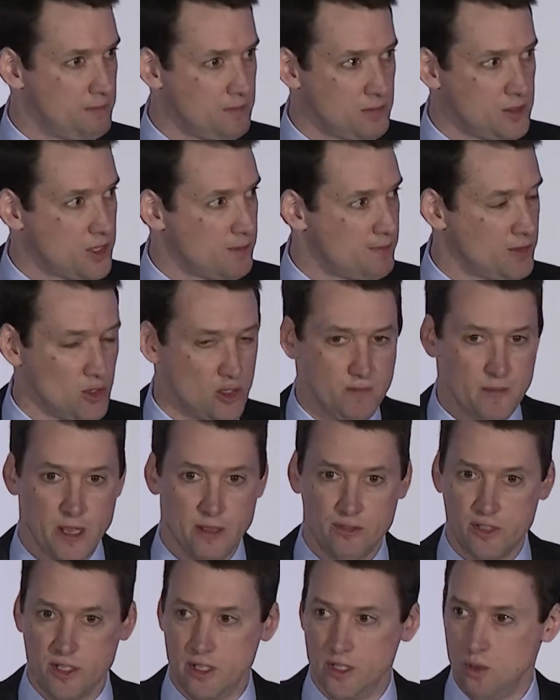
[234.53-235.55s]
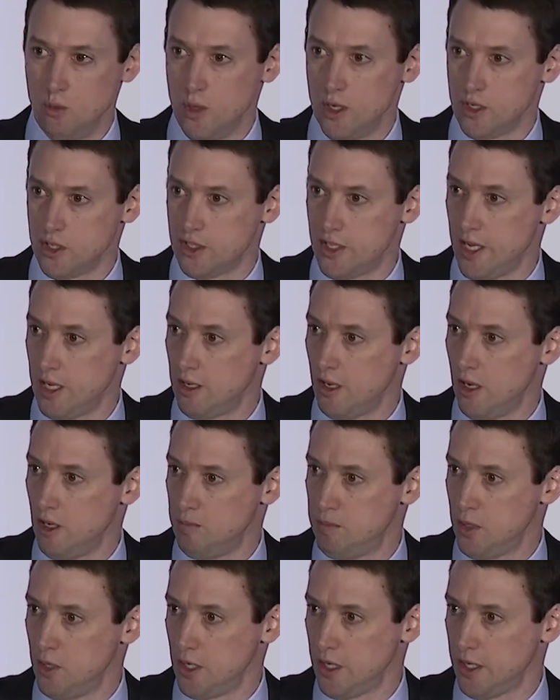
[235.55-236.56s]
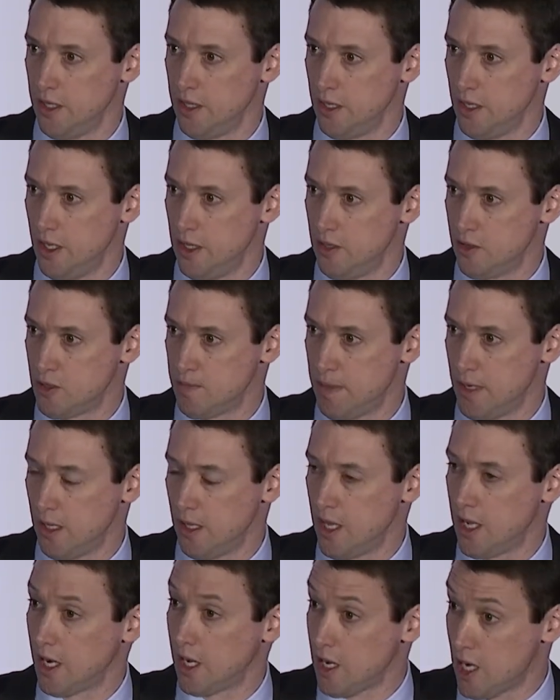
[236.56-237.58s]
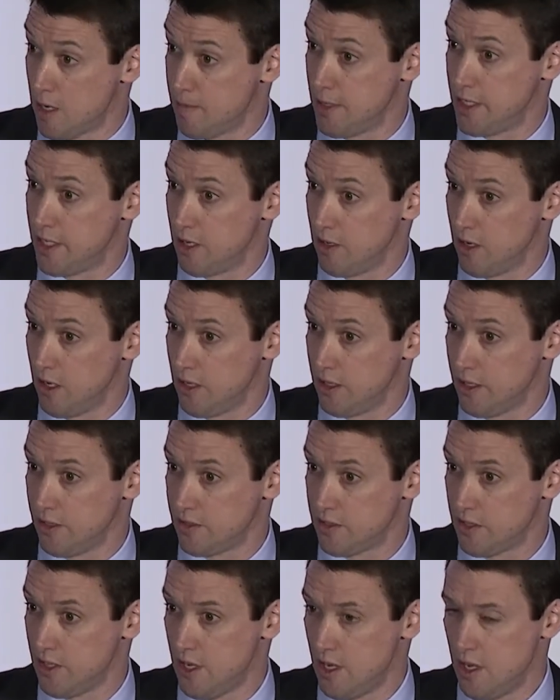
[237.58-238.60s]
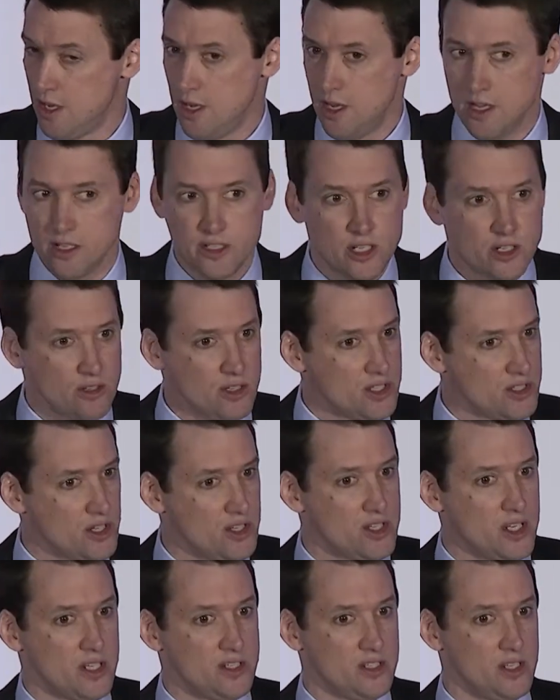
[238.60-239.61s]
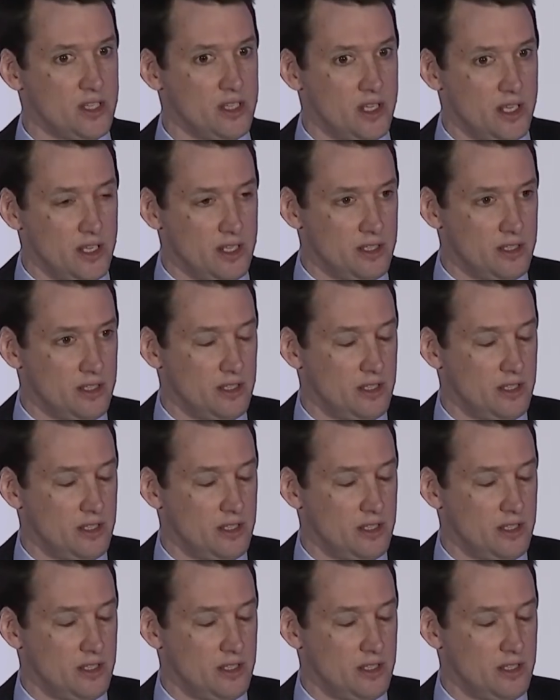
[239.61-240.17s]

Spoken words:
Some folks may have seen the Winners Take All book, and there's been a lot of commentary on this, essentially suggesting that